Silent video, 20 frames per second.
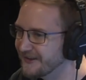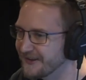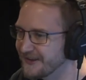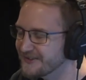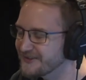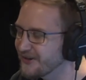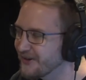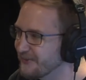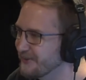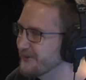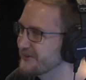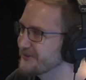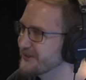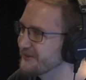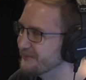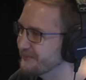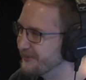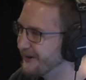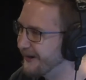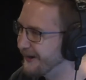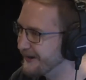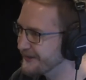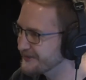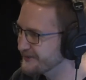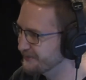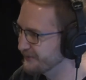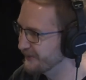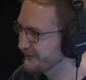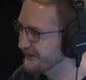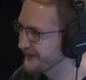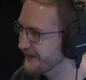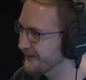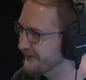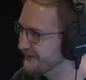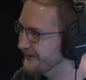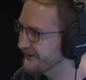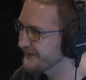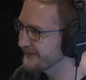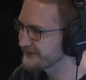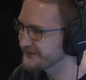It's almost impossible
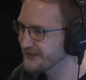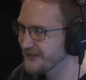nowadays.